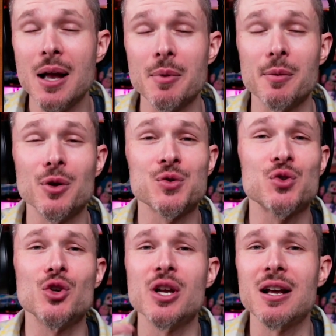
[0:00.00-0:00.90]
Maybe no
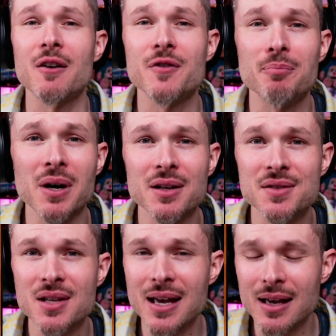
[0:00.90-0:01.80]
sooner you get off the
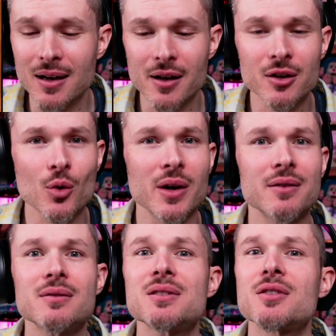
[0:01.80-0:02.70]
bus, hey, uh, you know
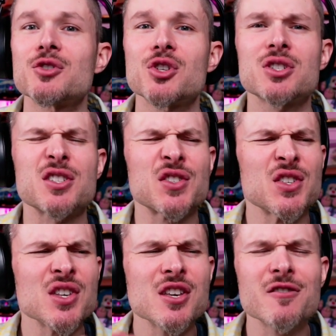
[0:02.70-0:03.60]
what? there's just a
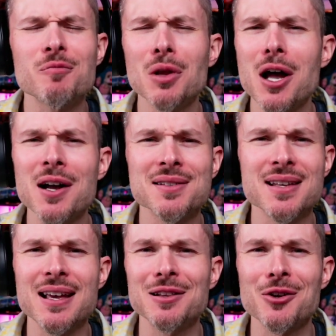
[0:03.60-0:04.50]
sea of
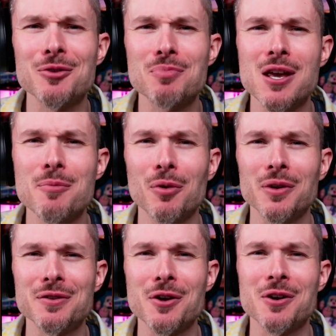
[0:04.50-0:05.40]
blasé-looking people
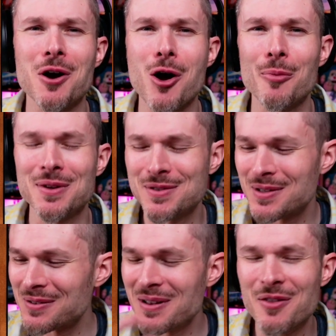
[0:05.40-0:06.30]
in their garments.
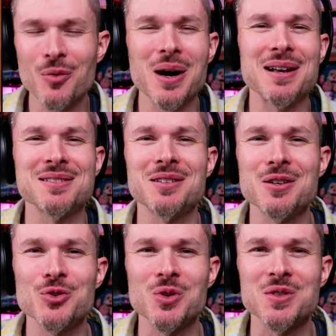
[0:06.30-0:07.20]
They're otherwise
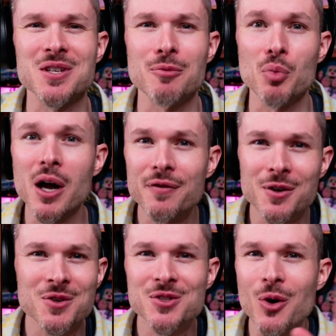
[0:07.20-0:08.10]
uninteresting. But
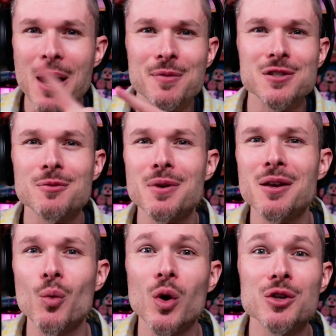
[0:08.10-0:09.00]
there just so happens to
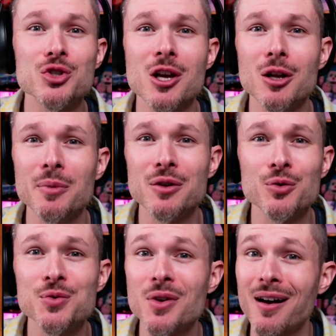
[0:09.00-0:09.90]
be one gentleman
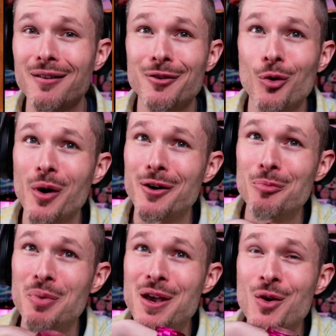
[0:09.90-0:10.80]
who's, I don't know, wearing a
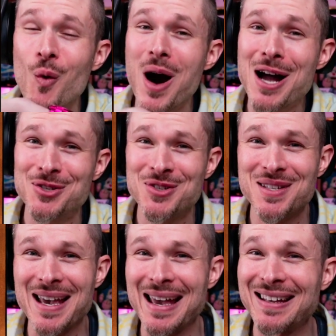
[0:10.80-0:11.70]
pink watch,
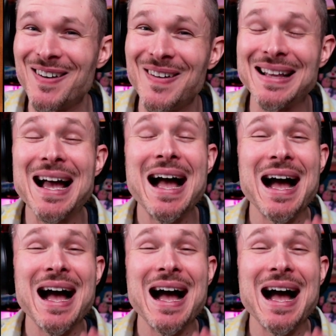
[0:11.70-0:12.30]
say. You know what?